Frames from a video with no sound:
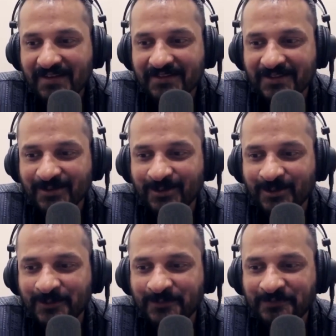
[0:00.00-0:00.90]

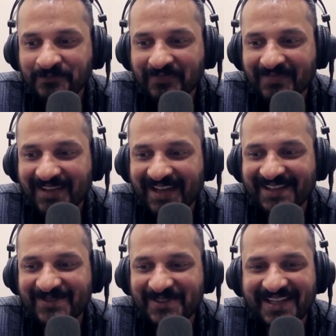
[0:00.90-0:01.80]
So
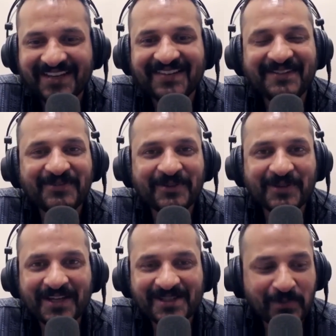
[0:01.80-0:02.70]
as we get ready for
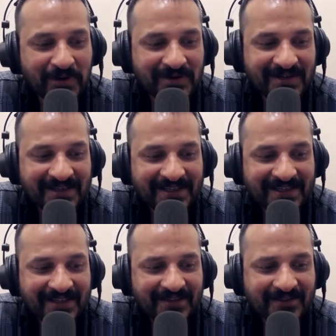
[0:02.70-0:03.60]
today's pod,
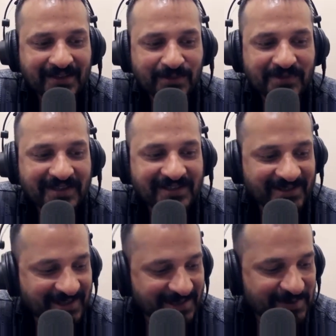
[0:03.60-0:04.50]
a couple of things to
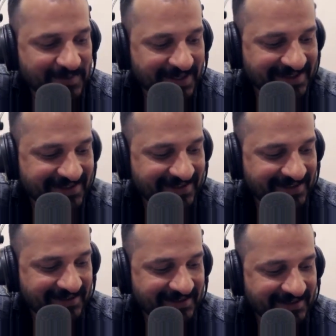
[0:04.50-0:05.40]
keep in mind,
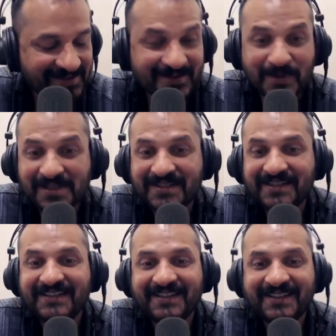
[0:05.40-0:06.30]

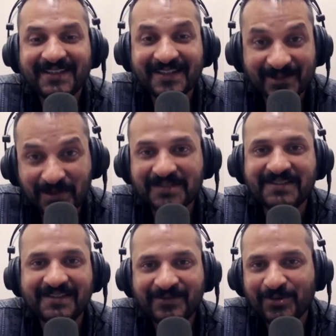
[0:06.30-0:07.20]
especially
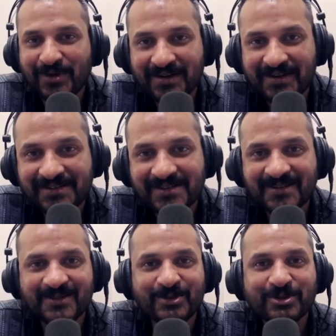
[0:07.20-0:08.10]
if you are a digital
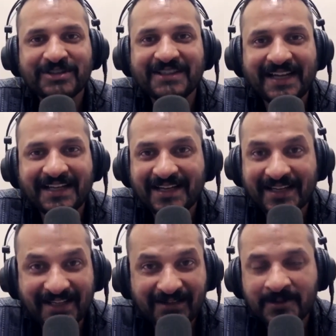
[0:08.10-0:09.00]
coach and
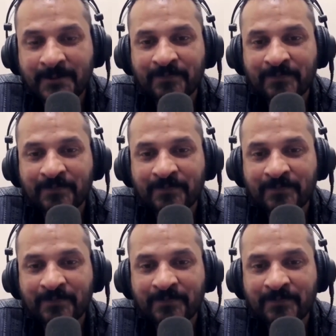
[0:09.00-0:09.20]
healer.